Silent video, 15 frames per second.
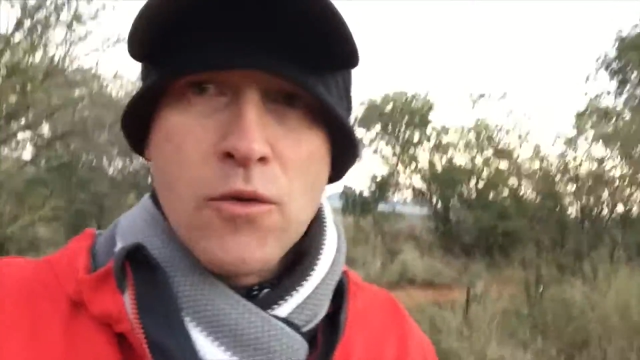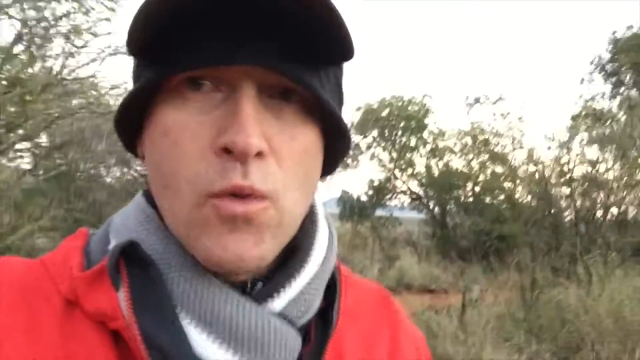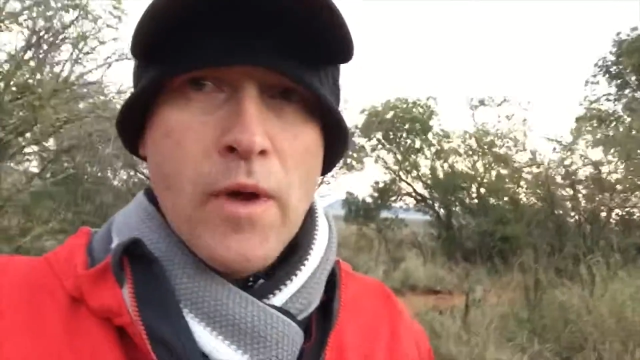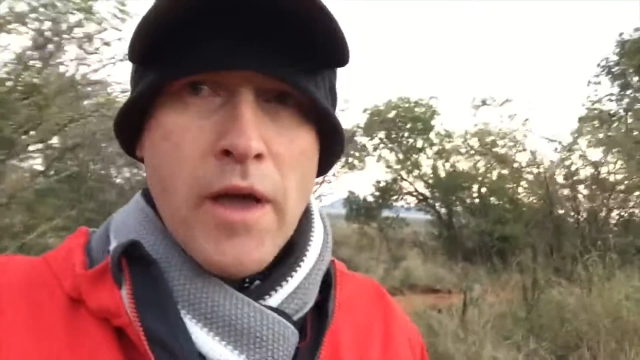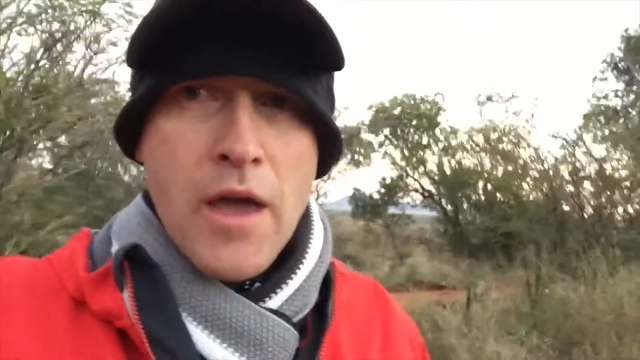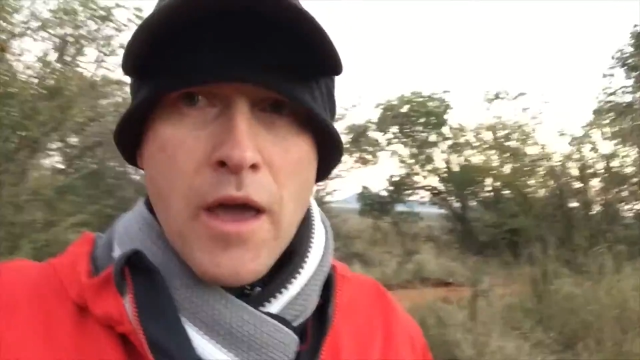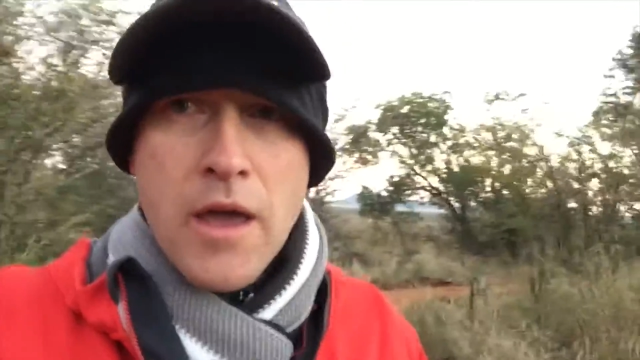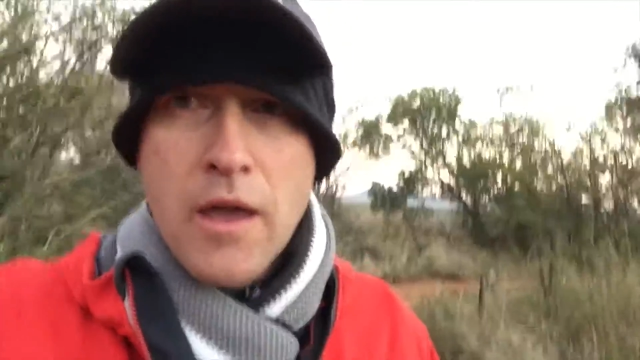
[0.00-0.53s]

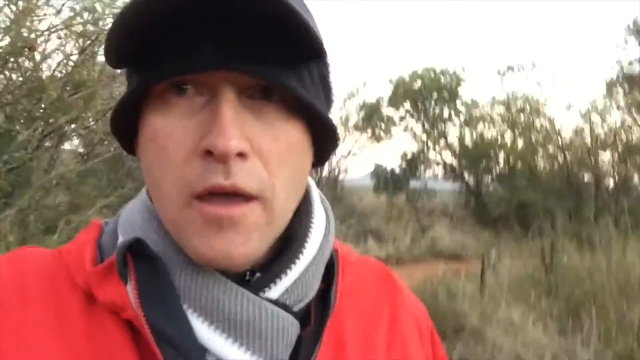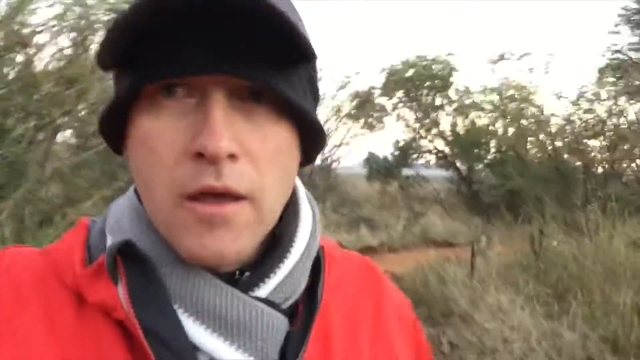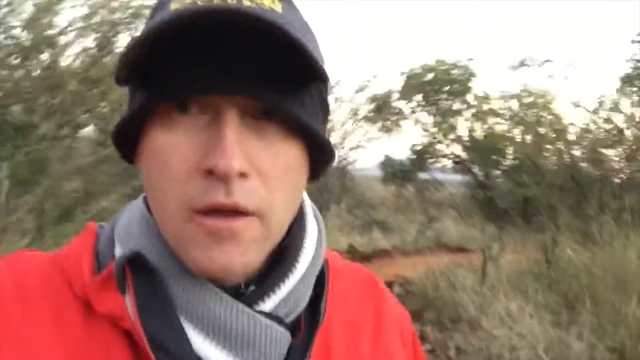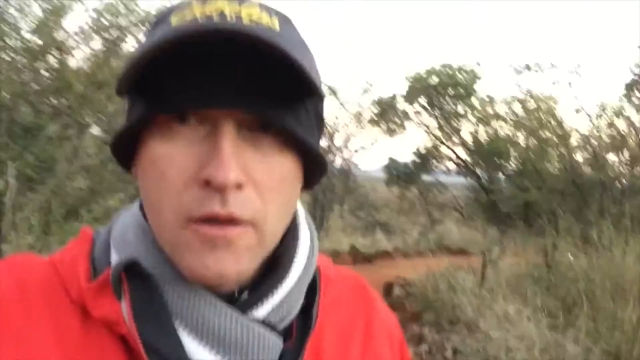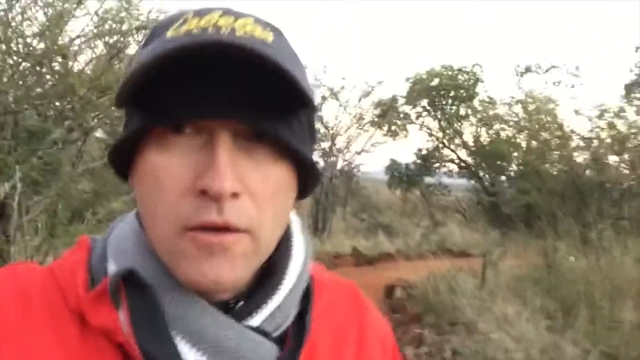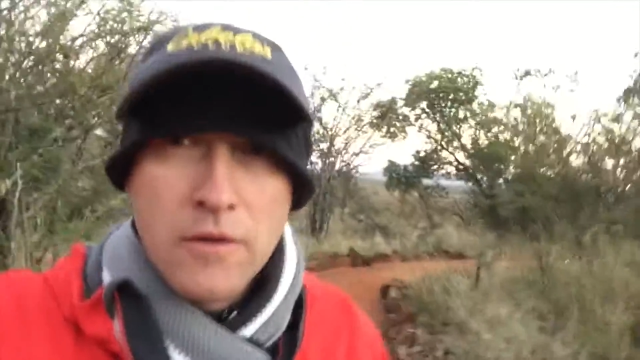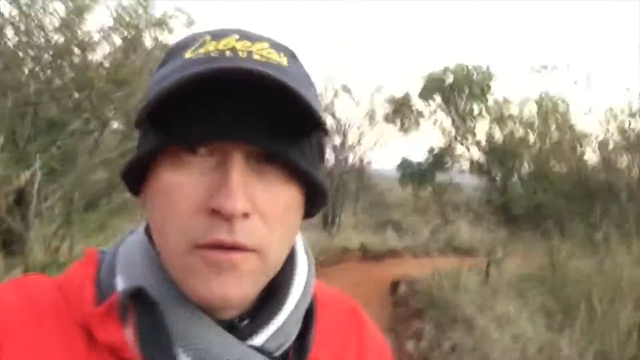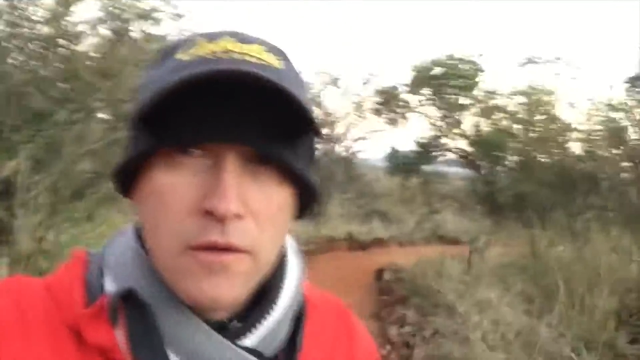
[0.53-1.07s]
way.
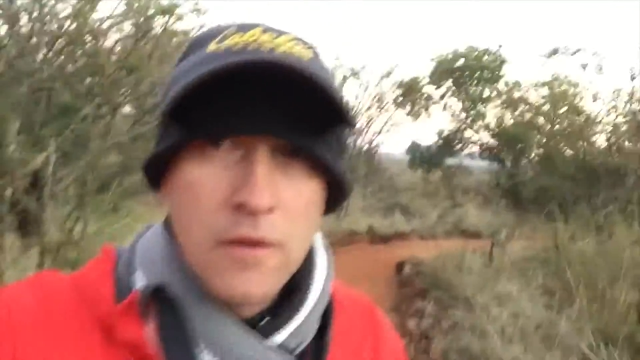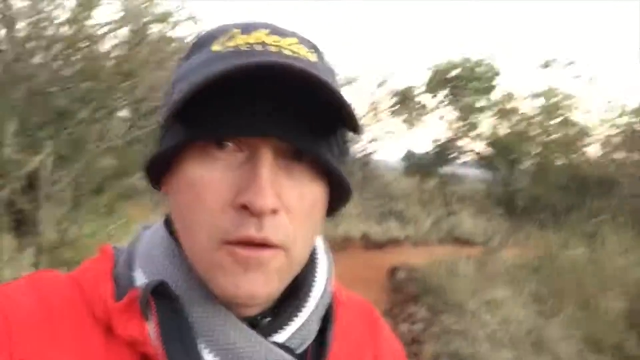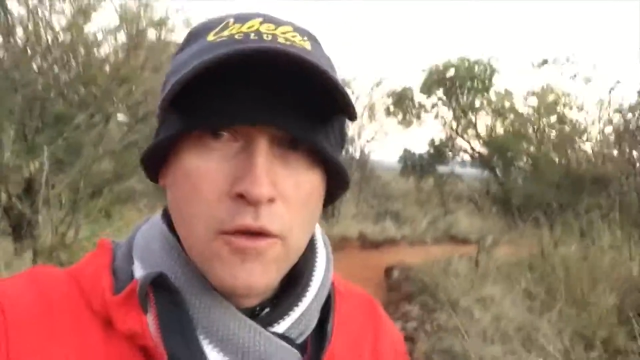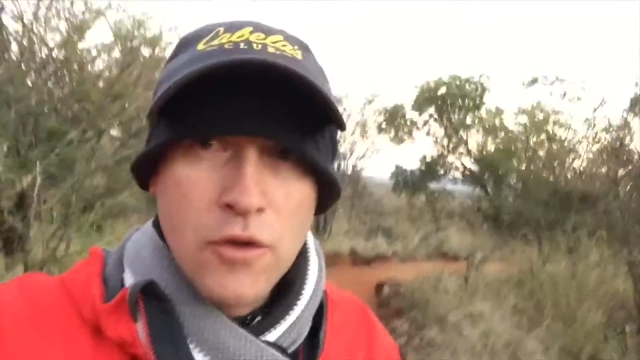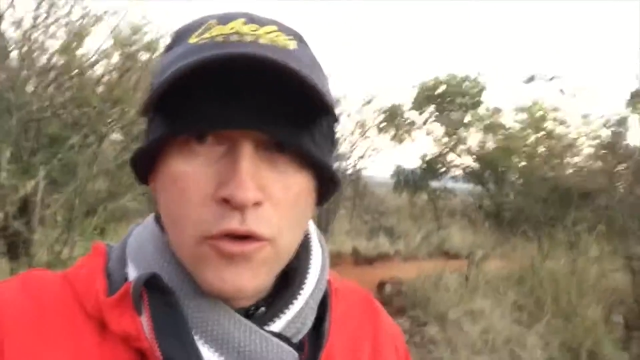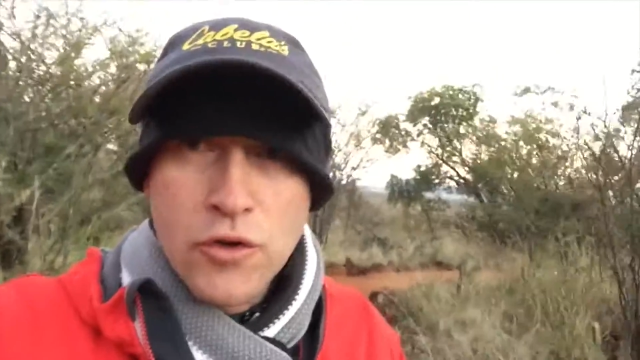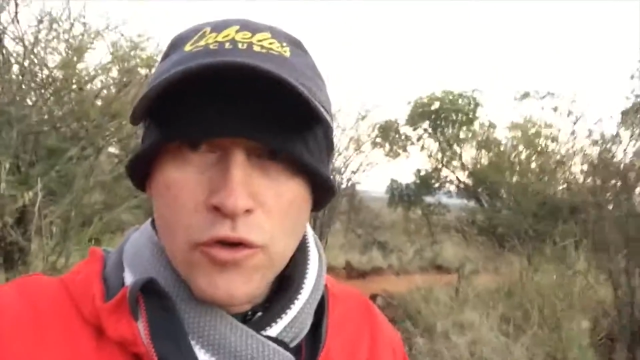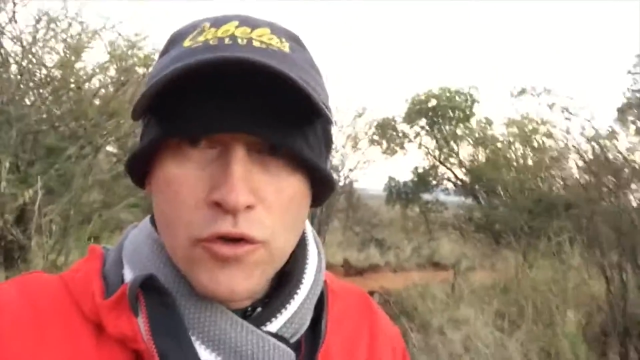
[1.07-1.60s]

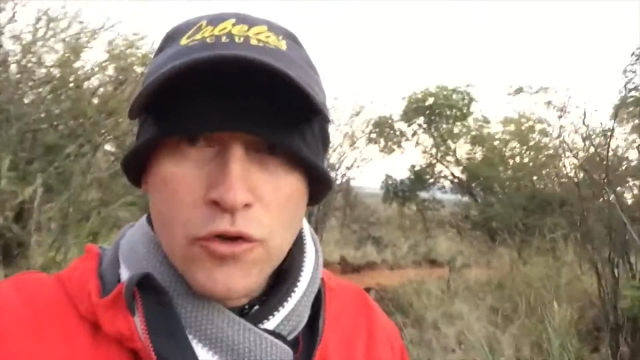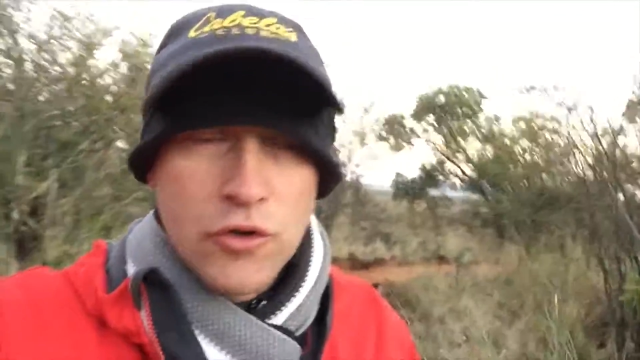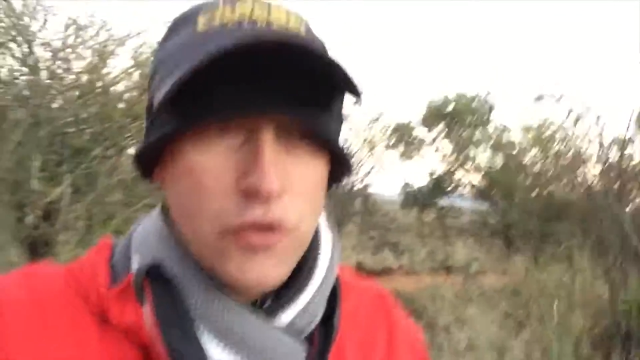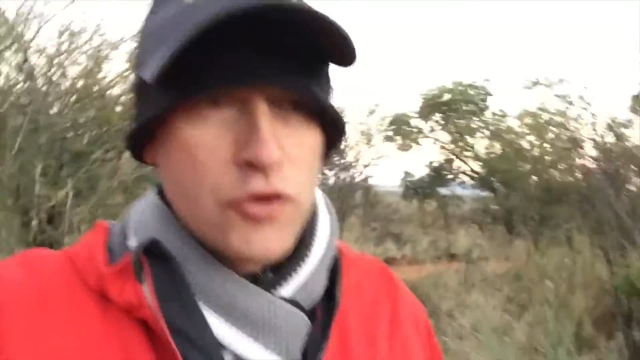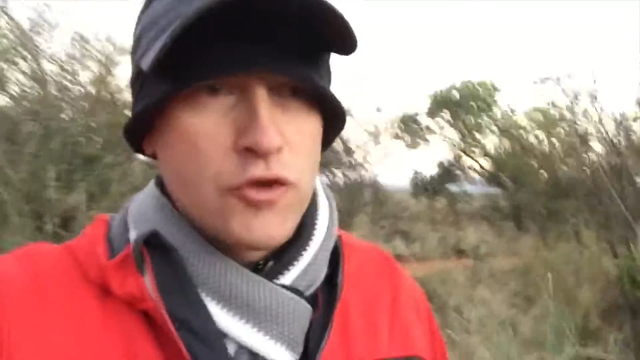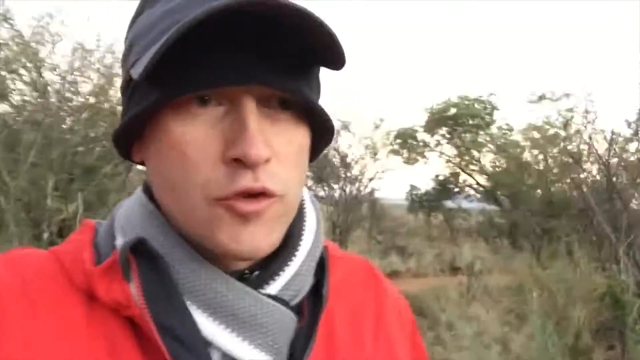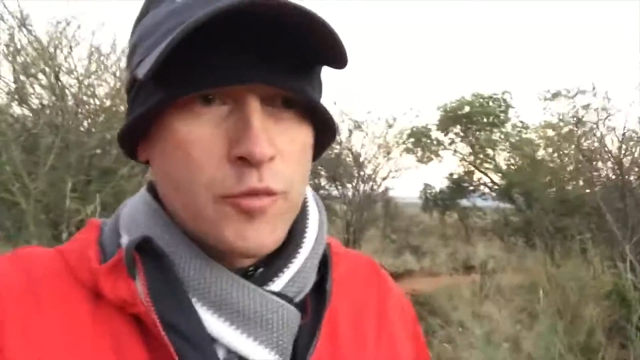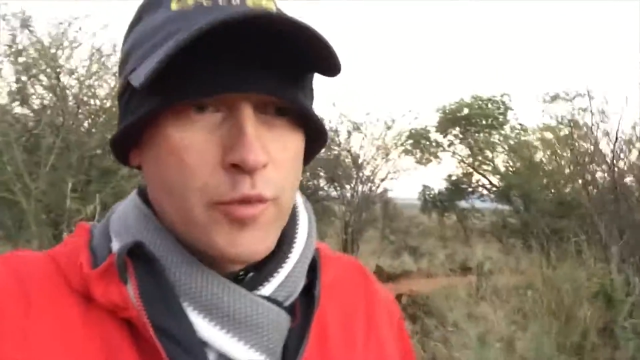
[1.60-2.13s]

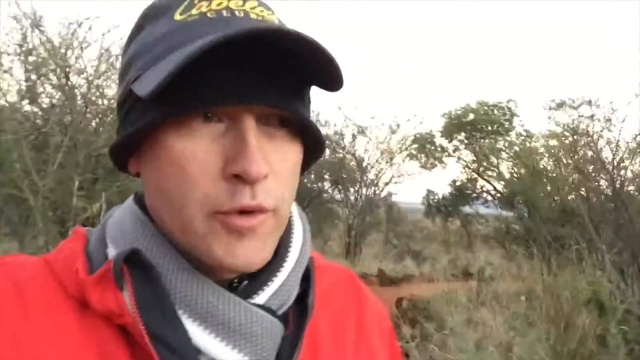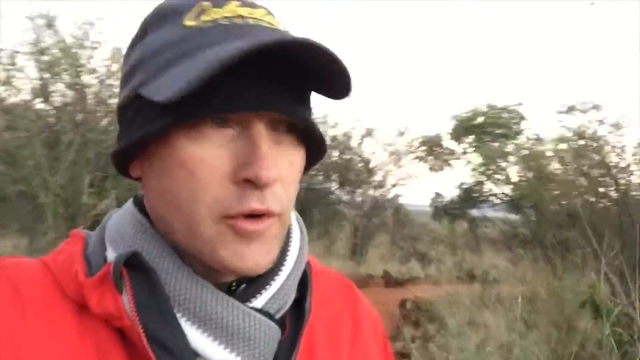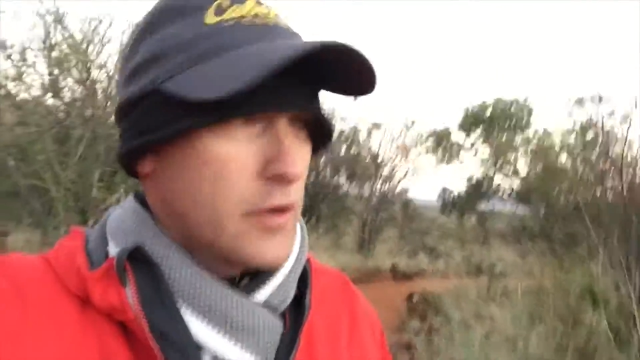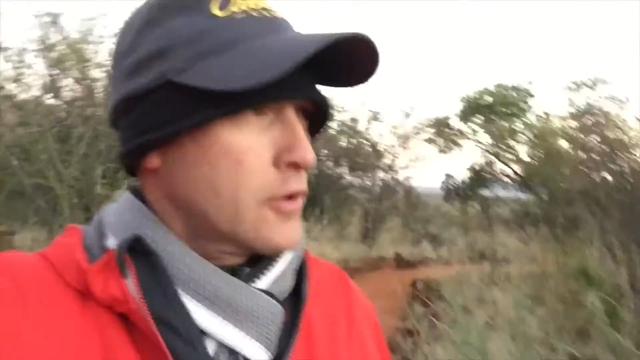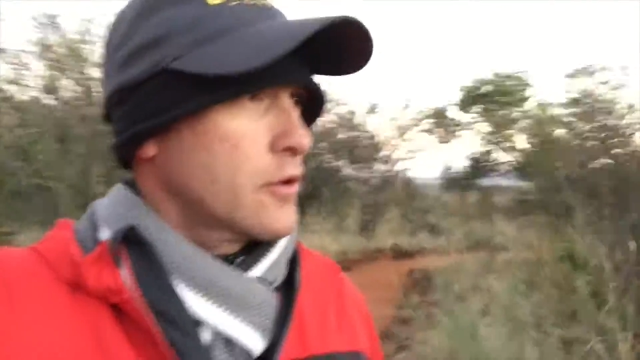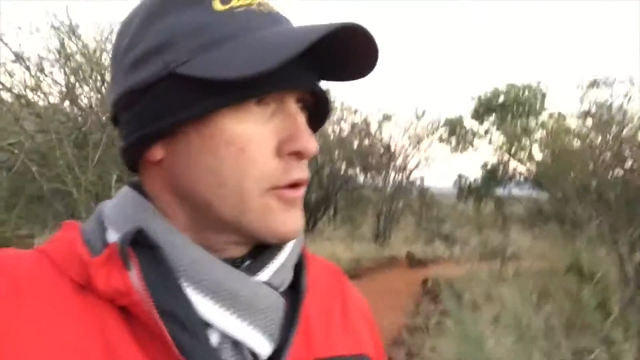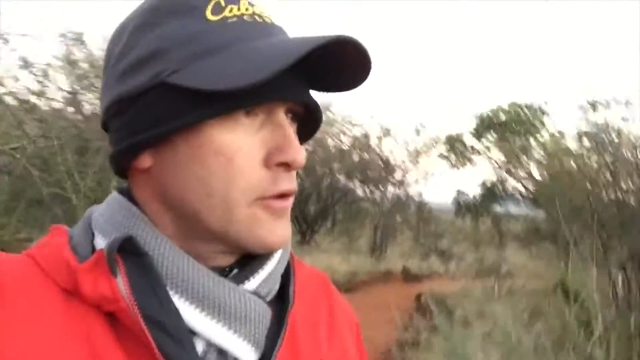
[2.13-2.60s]
Super